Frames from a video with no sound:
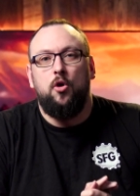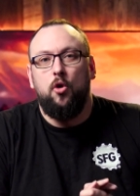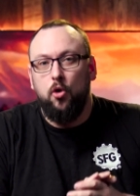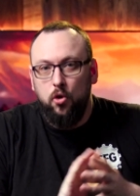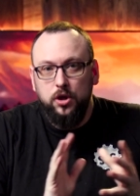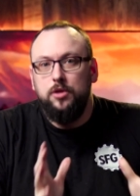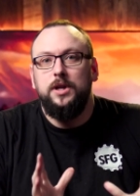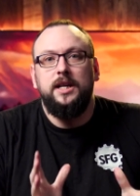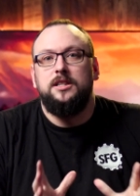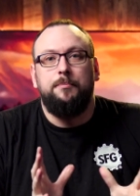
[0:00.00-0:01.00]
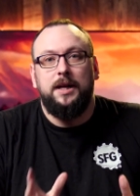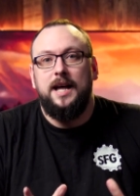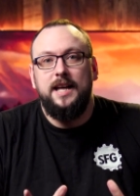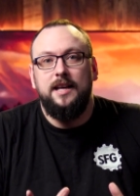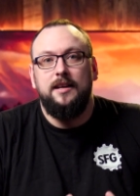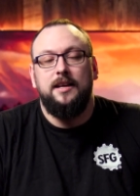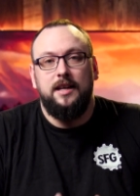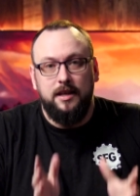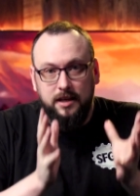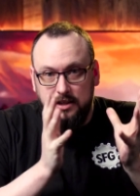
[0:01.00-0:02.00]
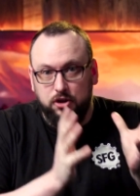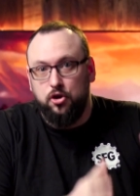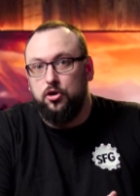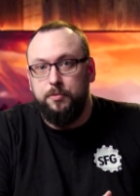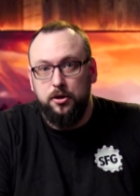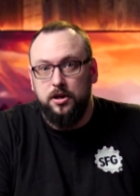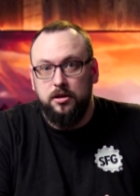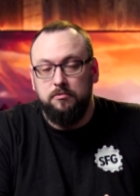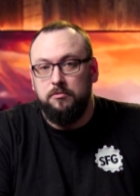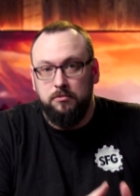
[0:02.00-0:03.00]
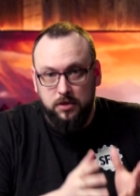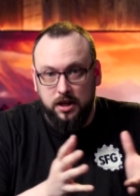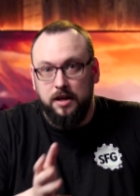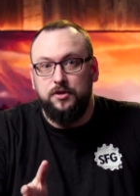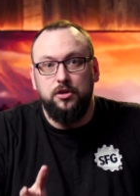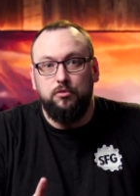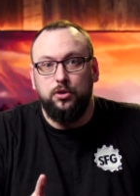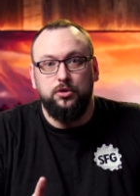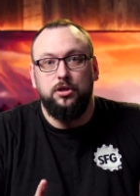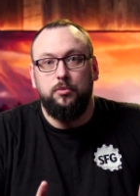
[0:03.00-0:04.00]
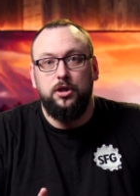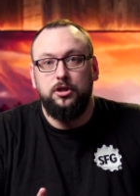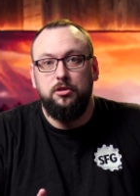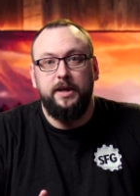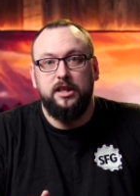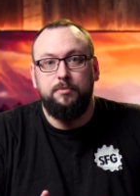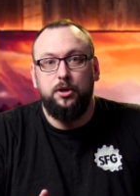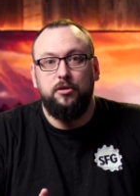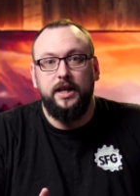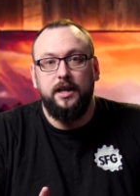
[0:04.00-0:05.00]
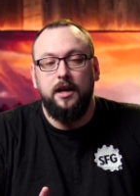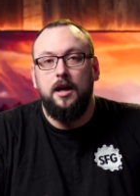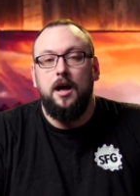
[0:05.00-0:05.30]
All you need to play is a core book that gives you the rules of the world you'll be exploring,